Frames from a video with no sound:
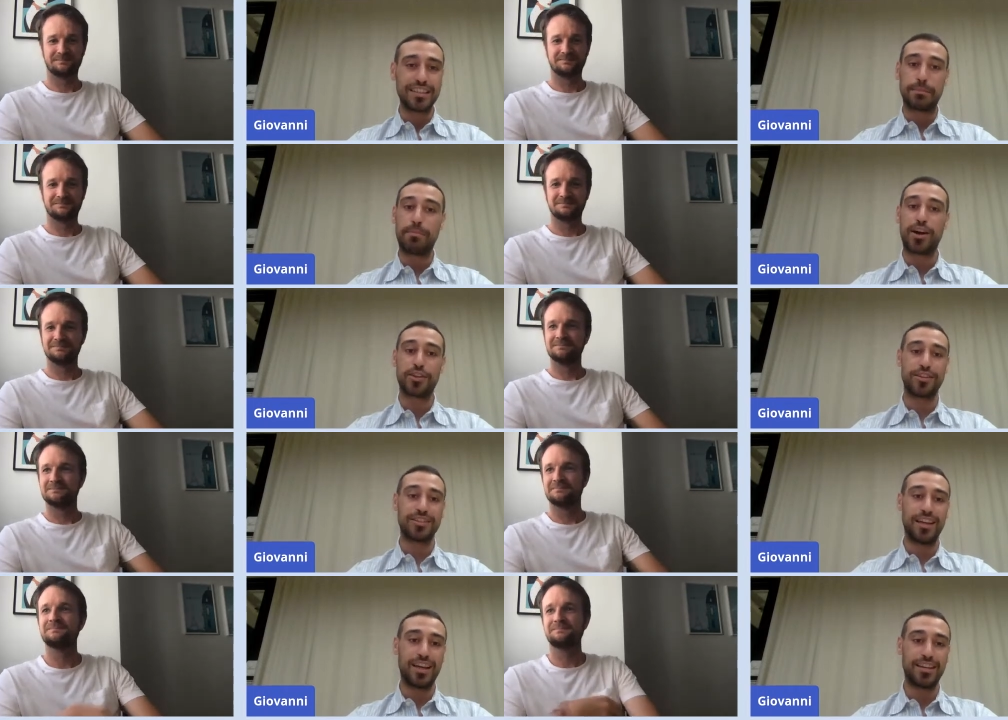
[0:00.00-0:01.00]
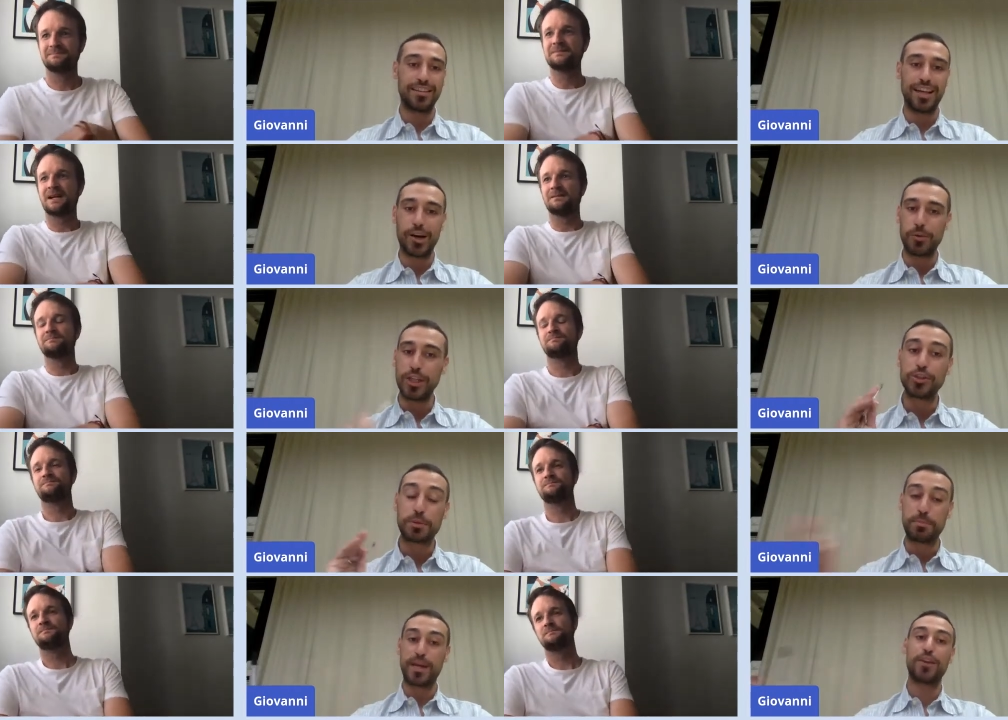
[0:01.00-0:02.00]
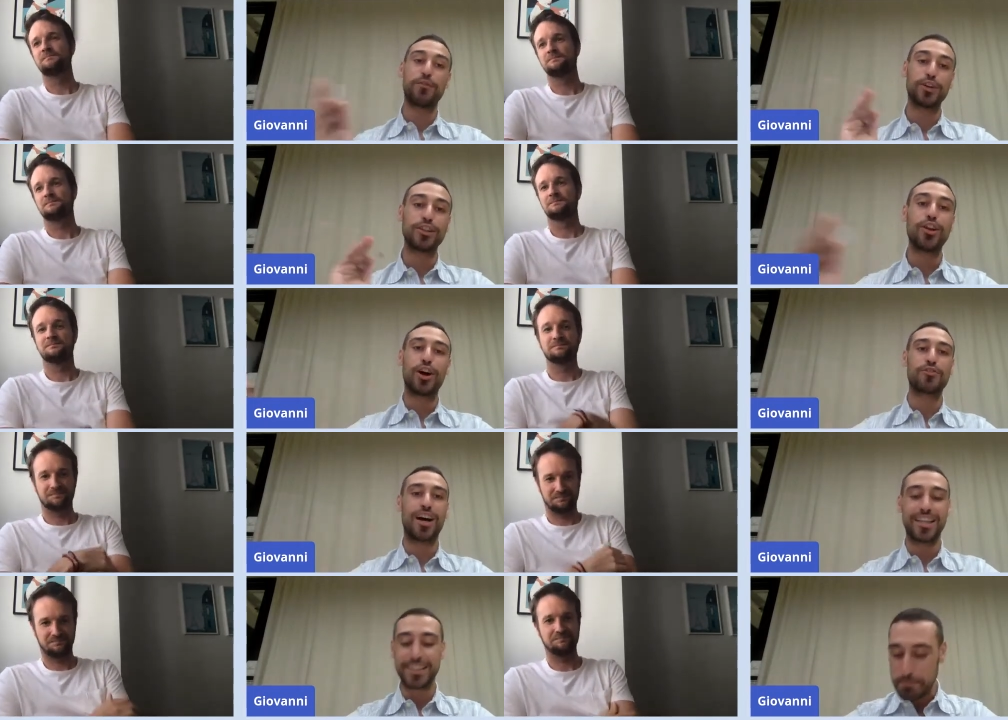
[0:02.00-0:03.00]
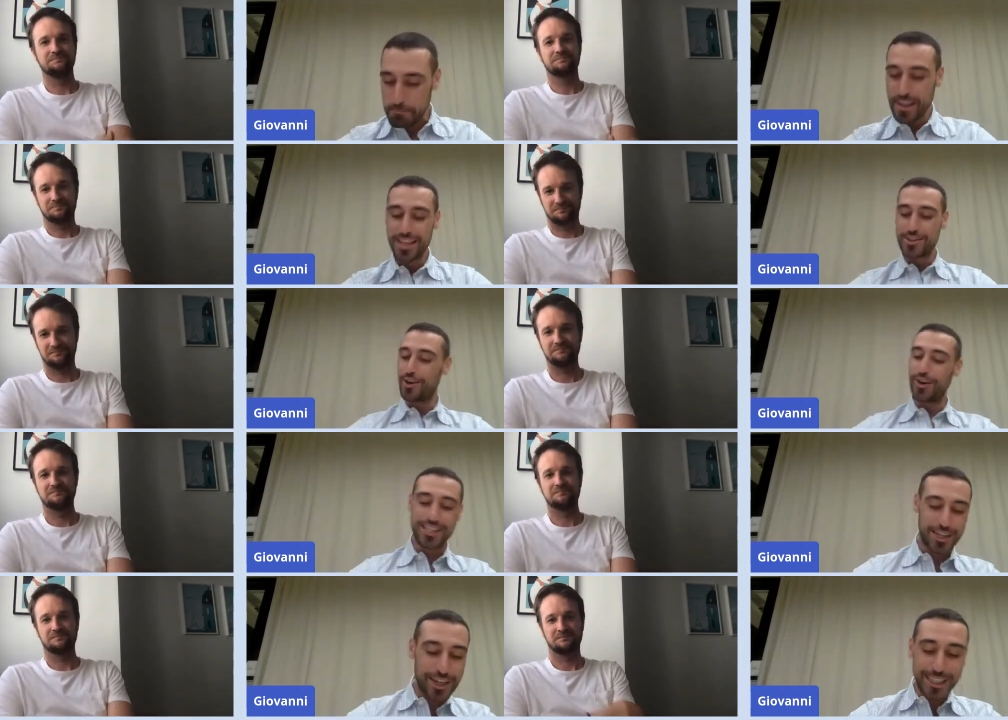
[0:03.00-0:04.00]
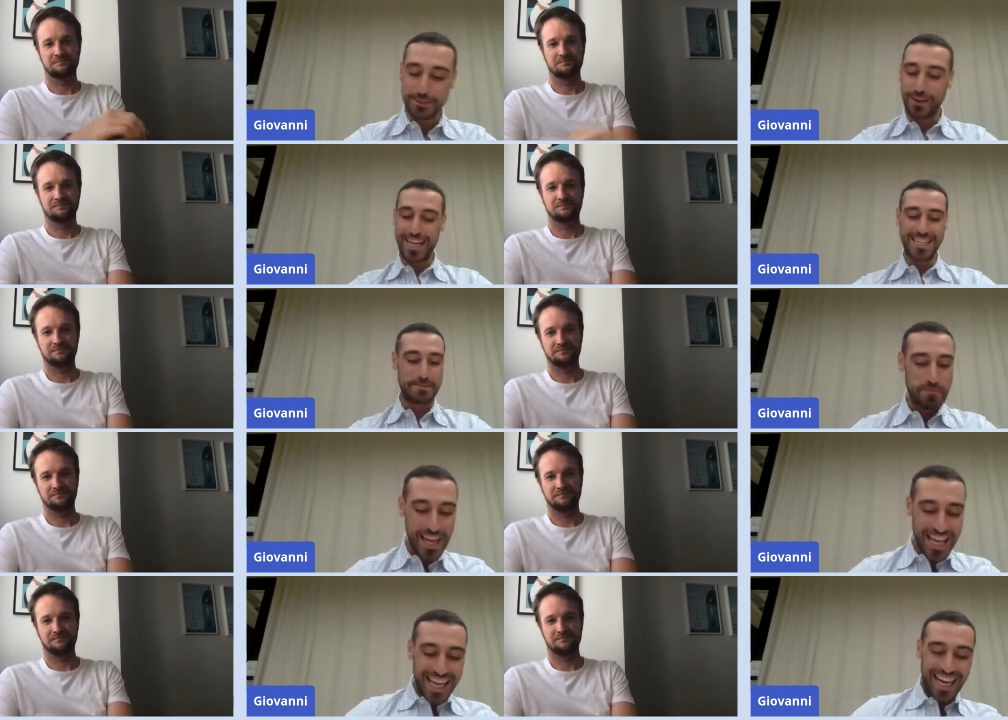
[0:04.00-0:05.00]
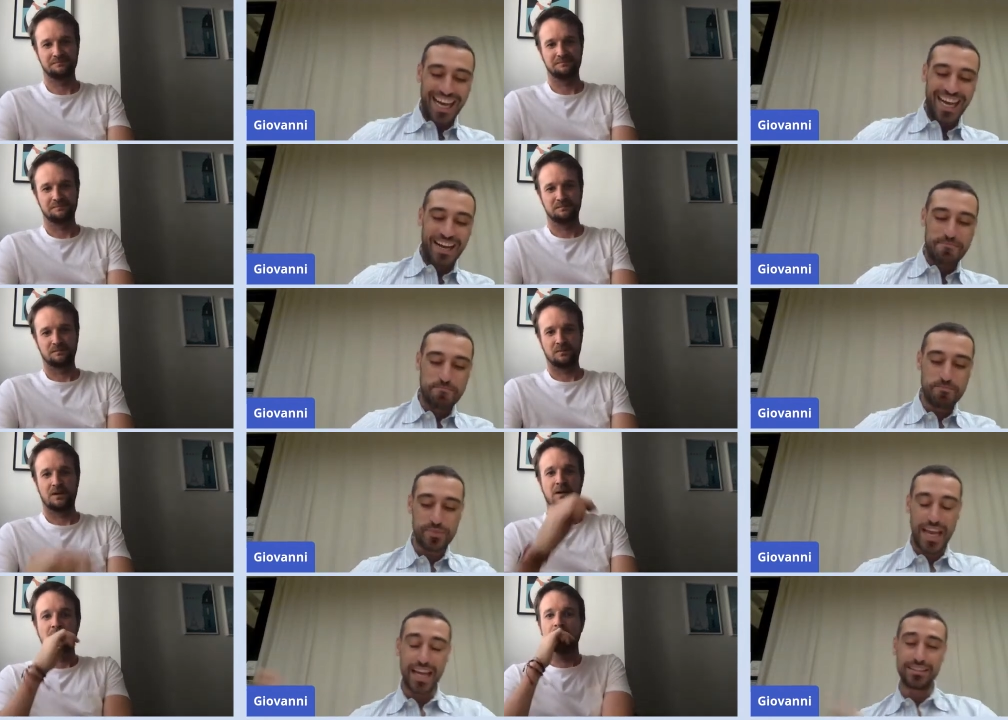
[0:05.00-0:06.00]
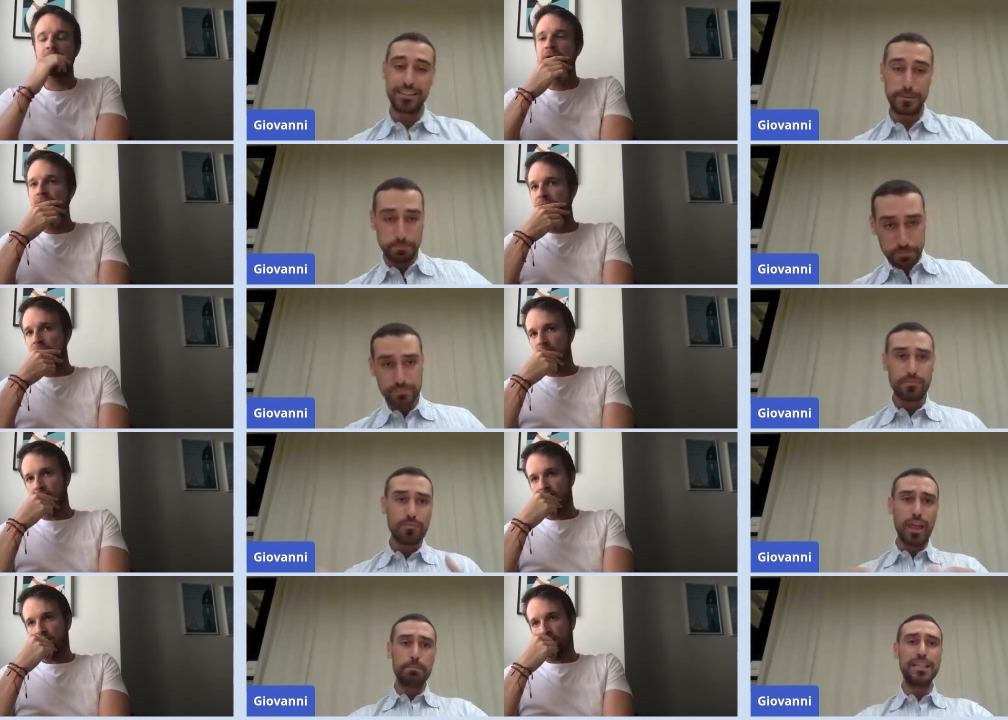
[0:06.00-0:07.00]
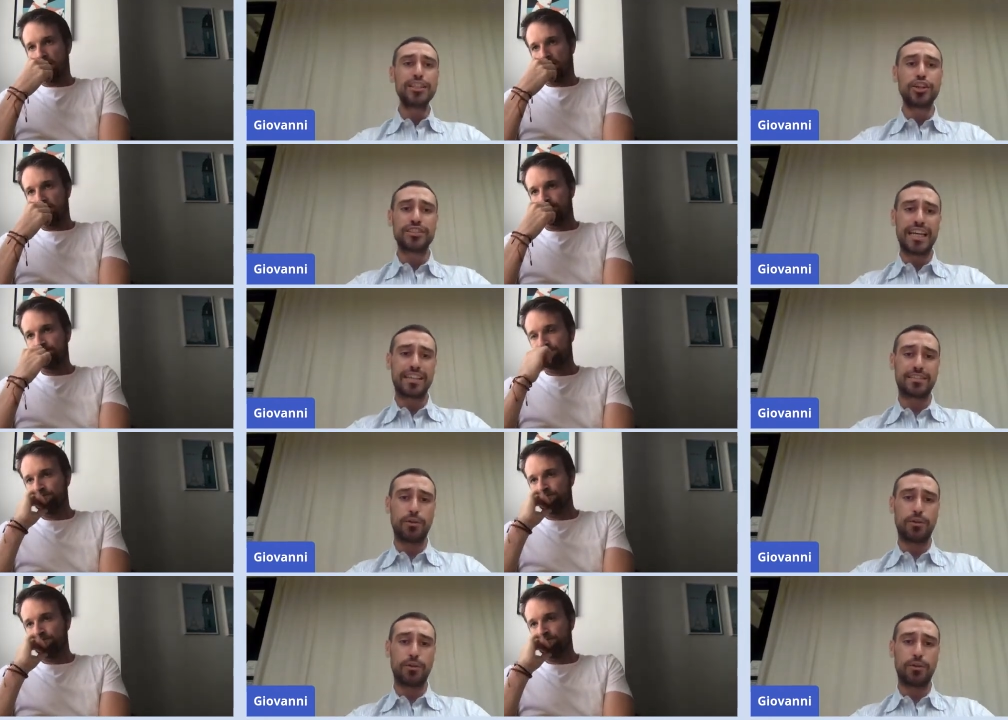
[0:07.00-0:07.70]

Speaker 1: it's a marathon, and uh, we need to prepare for the long ride. So it's a great advice, um, and uh, building on that,